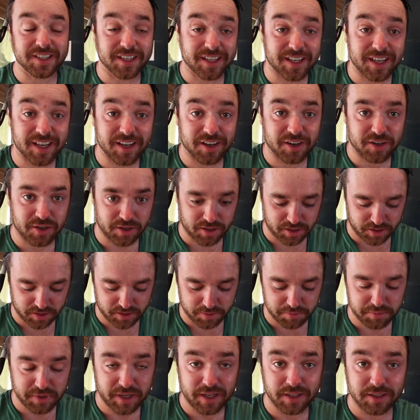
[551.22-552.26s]
I can't crawl on the
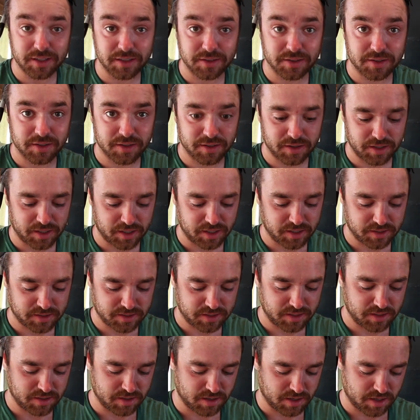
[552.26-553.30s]
bed to turn the
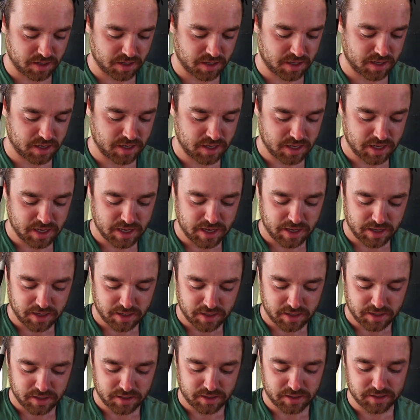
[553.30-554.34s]
AC on.
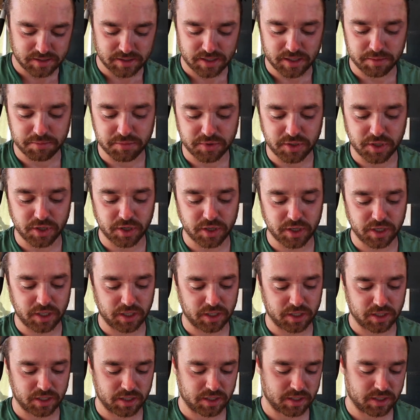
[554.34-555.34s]
I'm dirty.